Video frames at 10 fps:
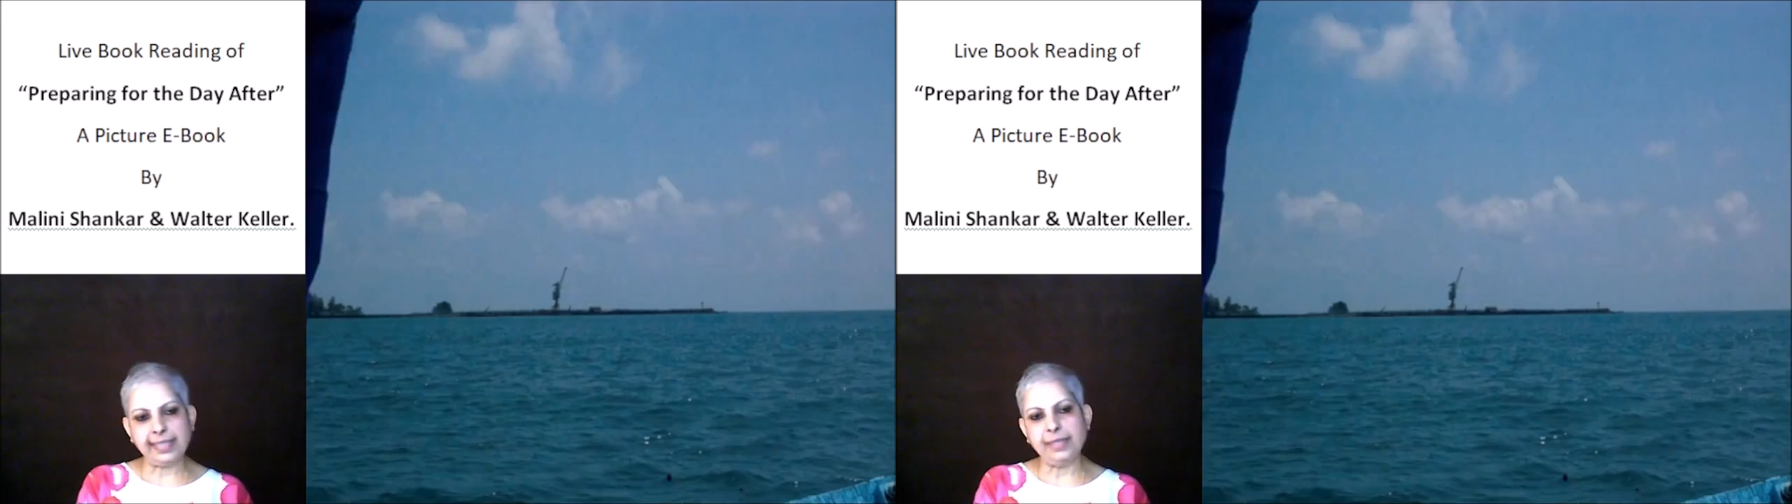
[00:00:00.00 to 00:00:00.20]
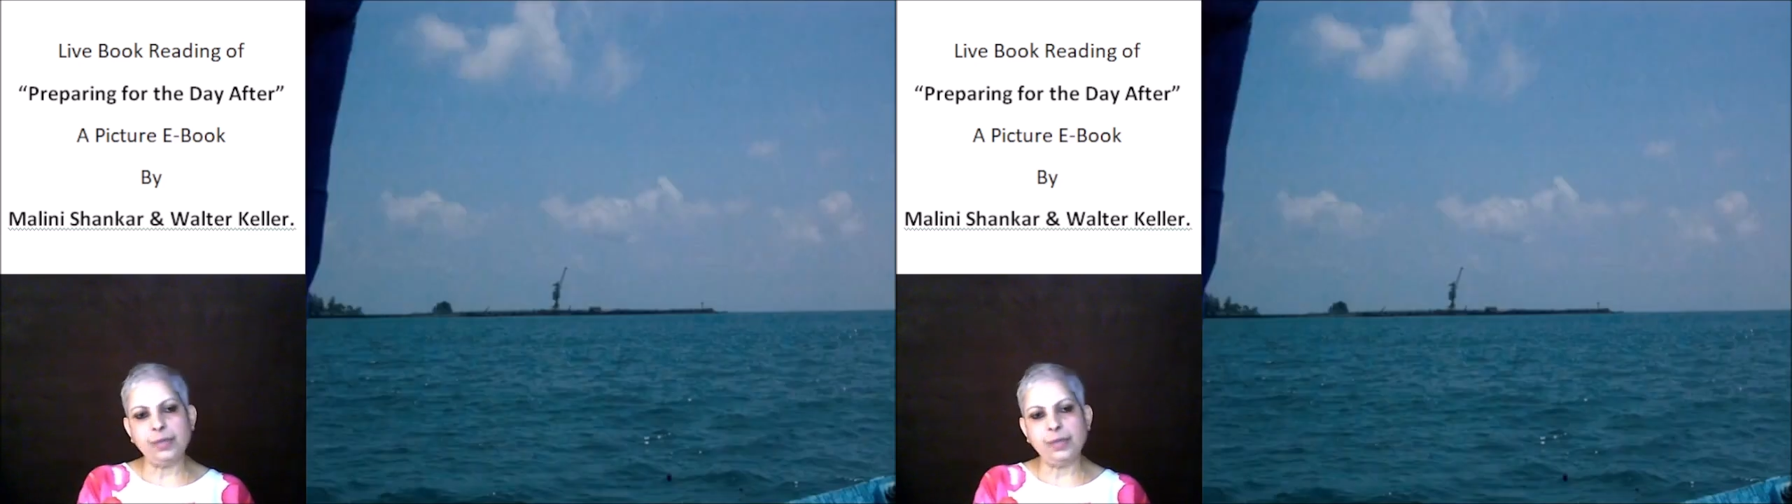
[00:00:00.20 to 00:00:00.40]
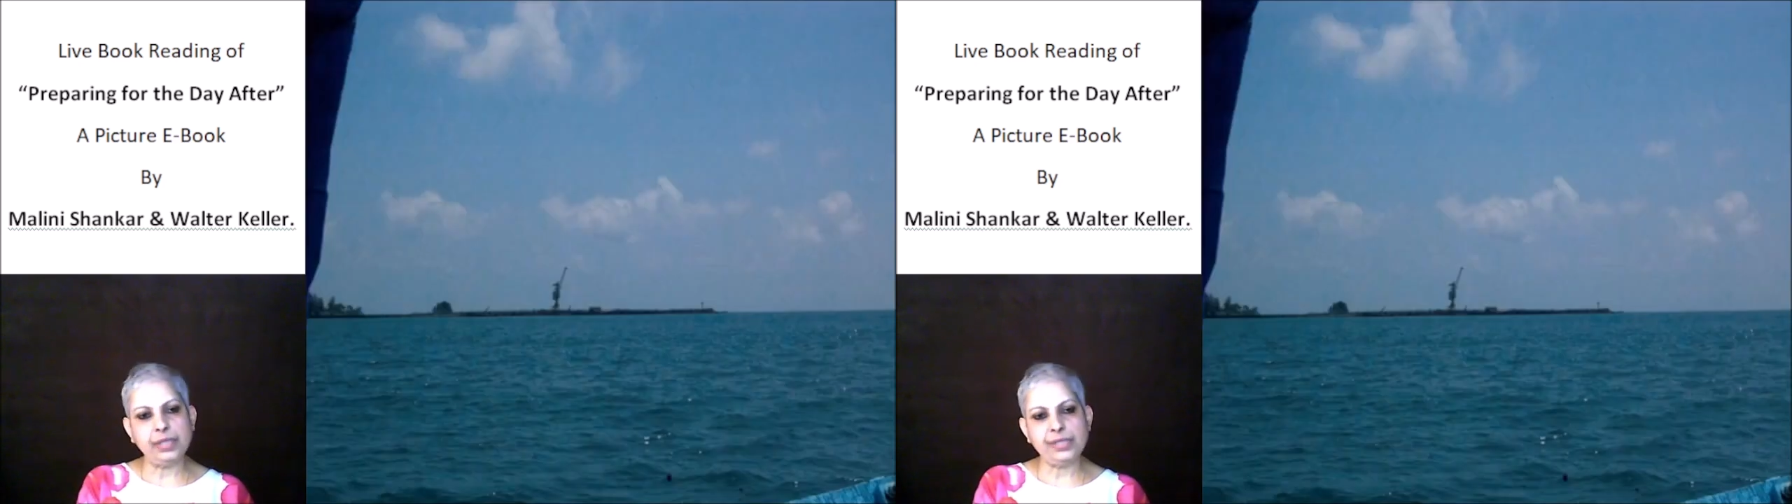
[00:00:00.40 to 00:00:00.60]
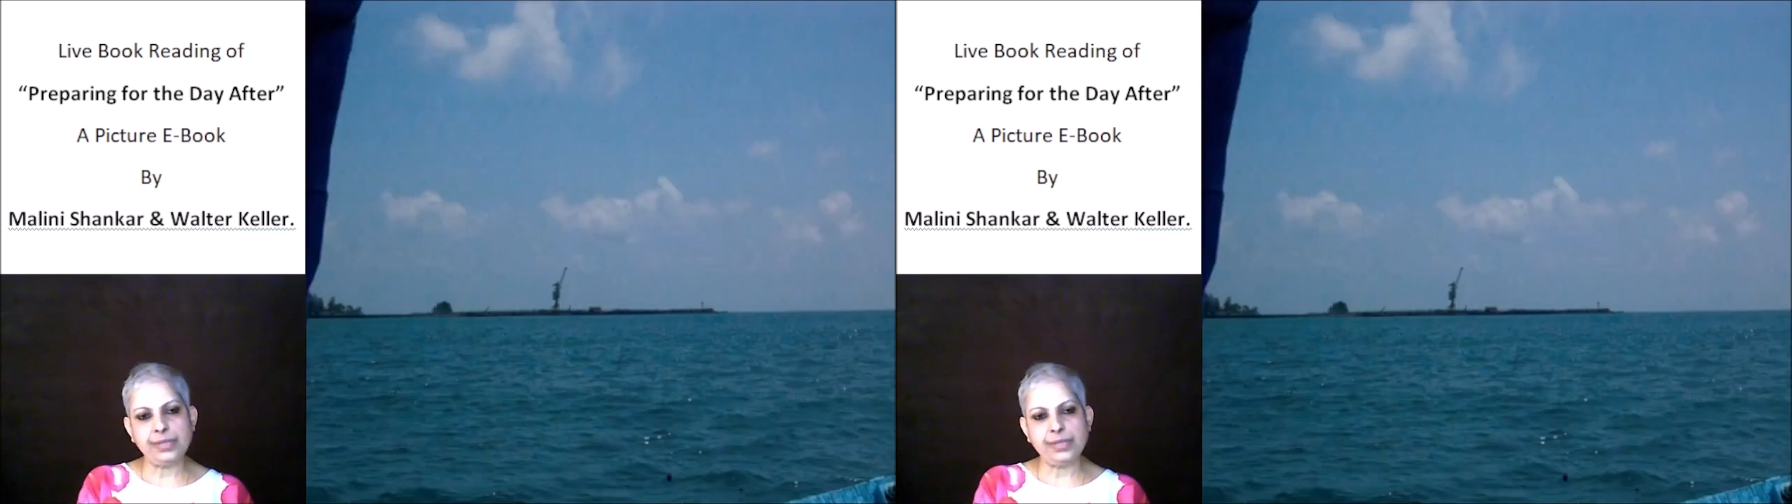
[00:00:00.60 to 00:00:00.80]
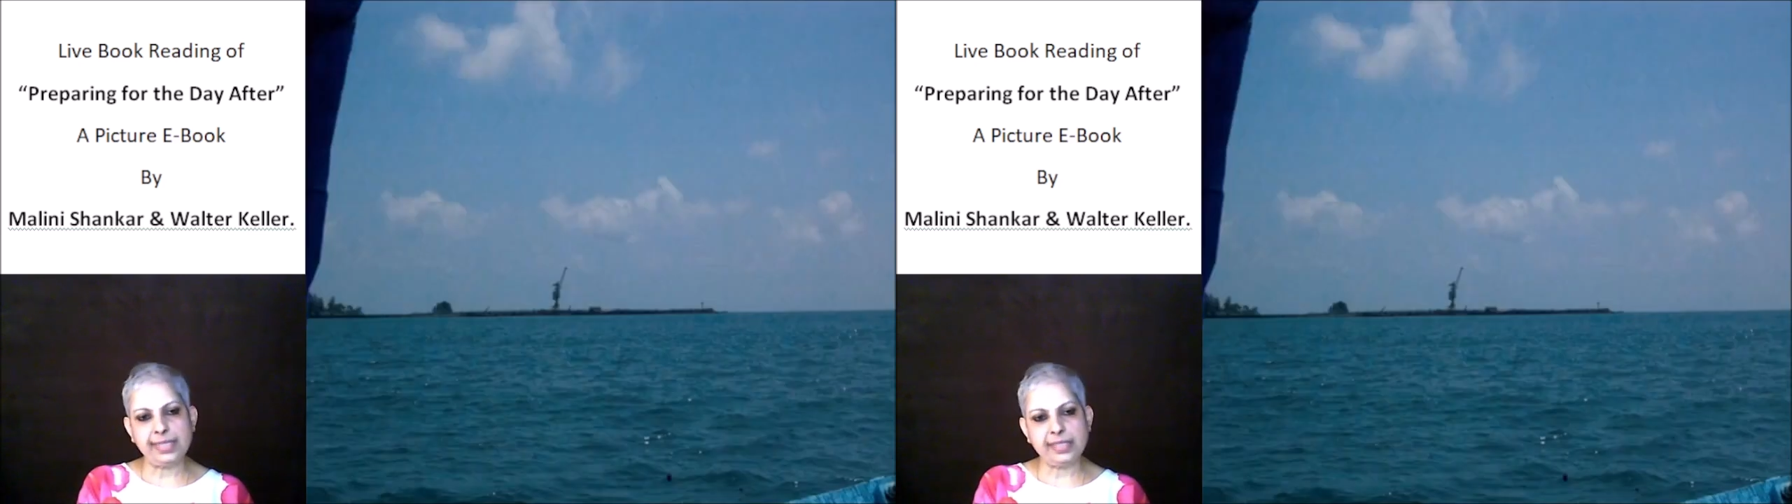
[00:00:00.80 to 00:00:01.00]
a
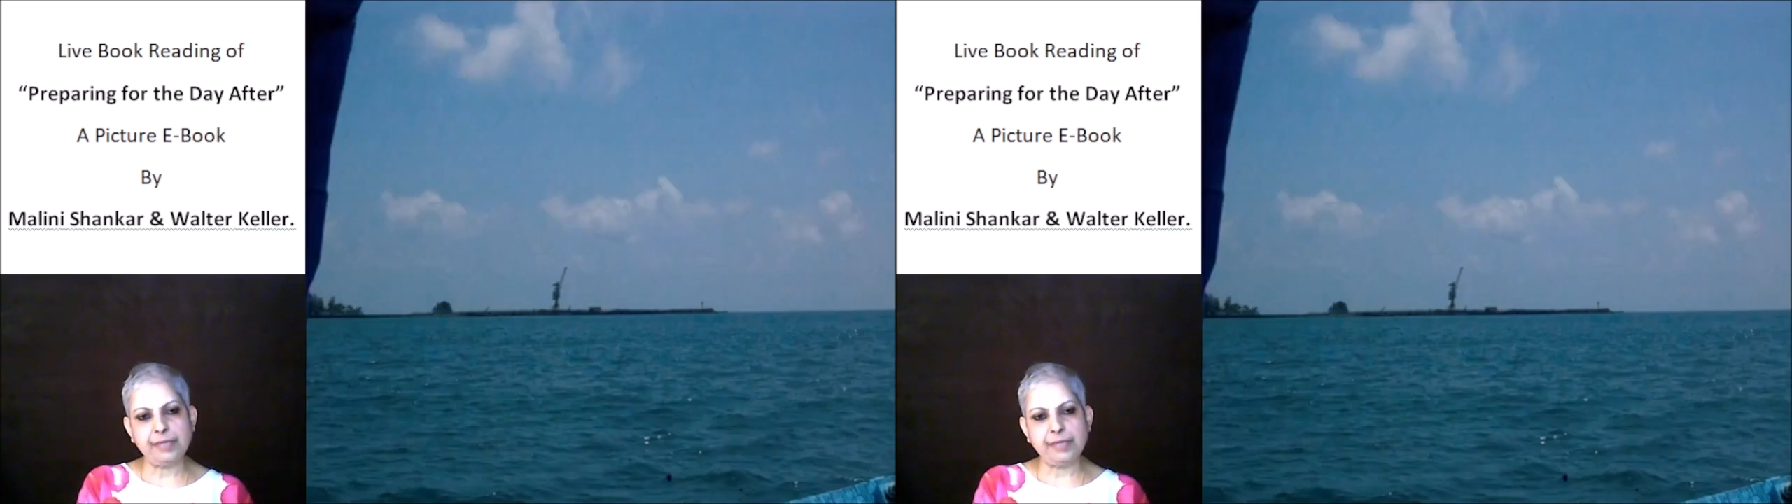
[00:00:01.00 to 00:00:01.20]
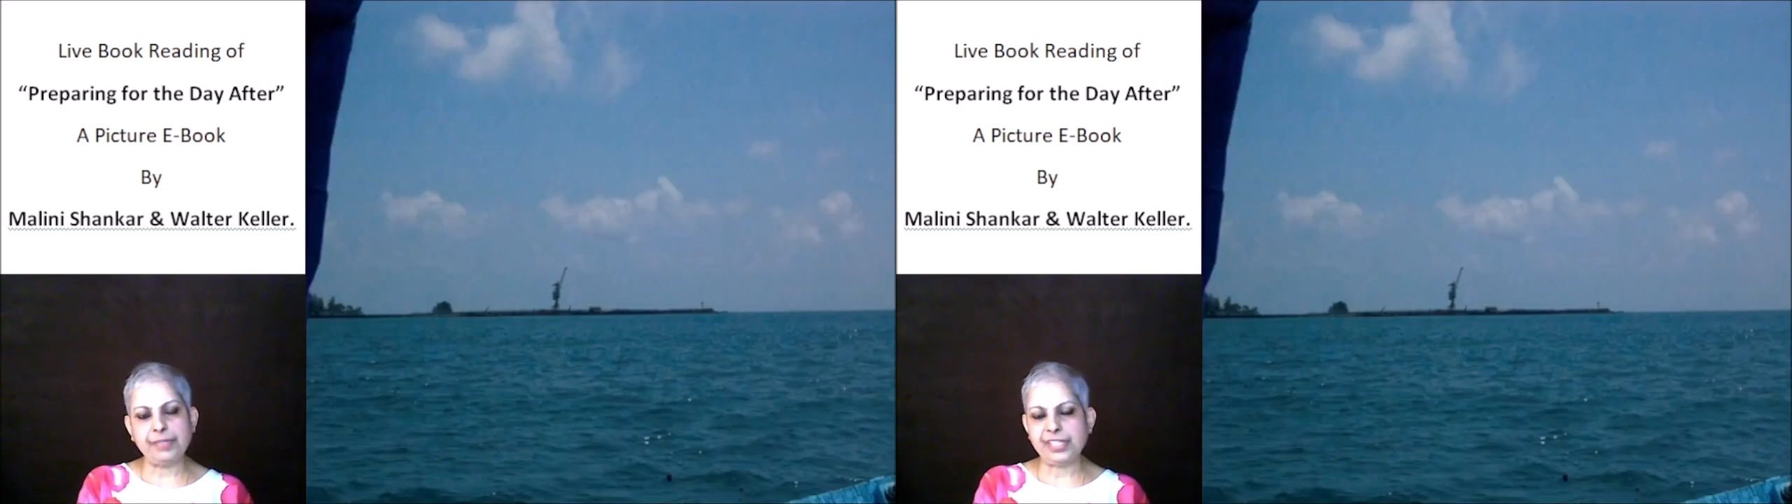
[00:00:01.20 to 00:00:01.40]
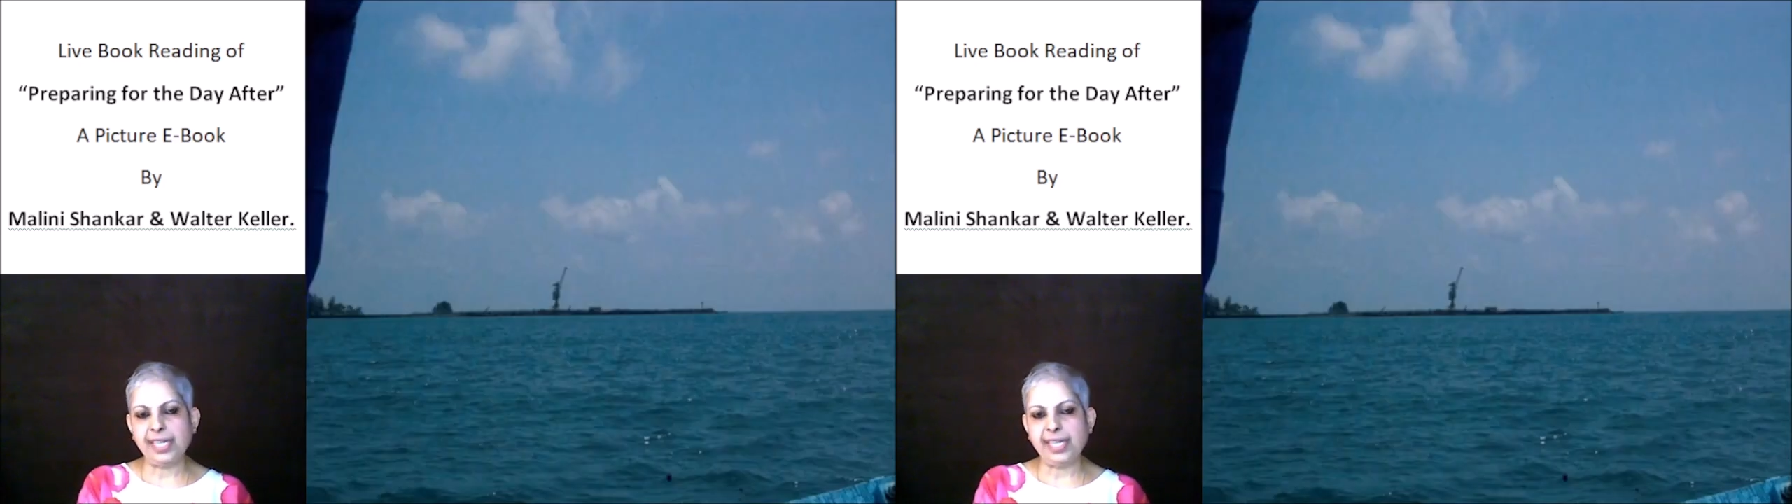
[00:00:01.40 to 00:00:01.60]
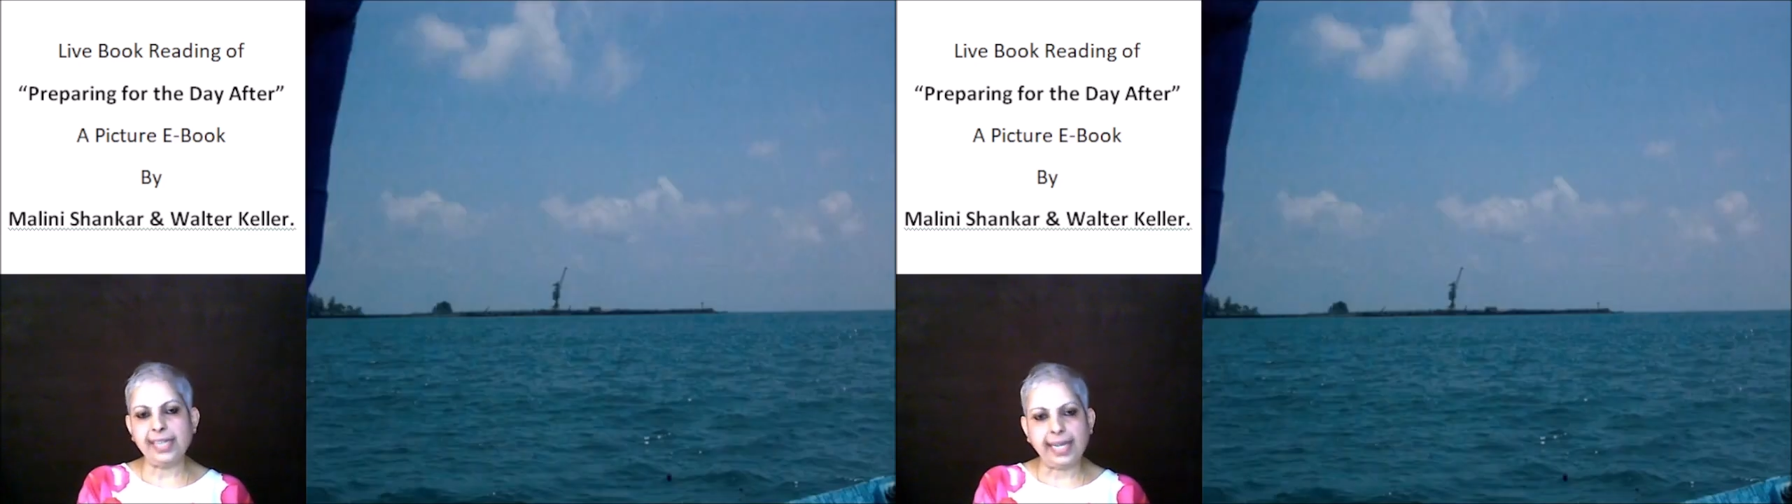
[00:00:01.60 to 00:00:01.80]
water-stressed, fragile